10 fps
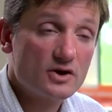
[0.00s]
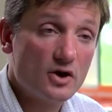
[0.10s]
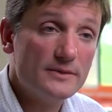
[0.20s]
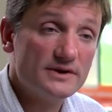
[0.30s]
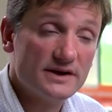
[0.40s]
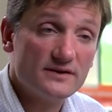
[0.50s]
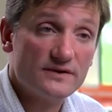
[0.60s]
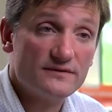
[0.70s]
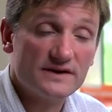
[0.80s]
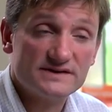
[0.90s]
Commonly,
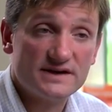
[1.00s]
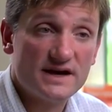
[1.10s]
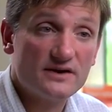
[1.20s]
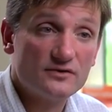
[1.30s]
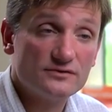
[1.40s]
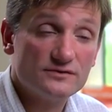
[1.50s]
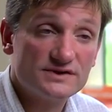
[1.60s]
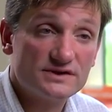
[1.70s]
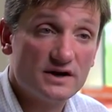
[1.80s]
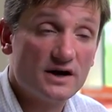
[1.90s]
if we find a
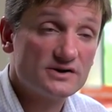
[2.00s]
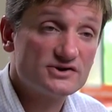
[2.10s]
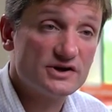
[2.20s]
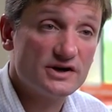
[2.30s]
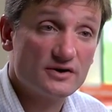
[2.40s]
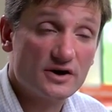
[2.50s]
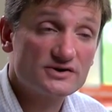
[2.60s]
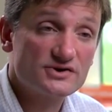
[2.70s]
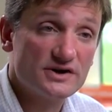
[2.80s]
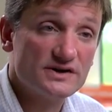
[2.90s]
narrowed artery or
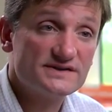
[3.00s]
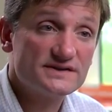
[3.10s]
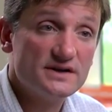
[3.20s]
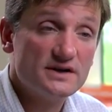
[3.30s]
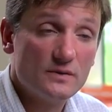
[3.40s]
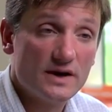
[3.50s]
arteries,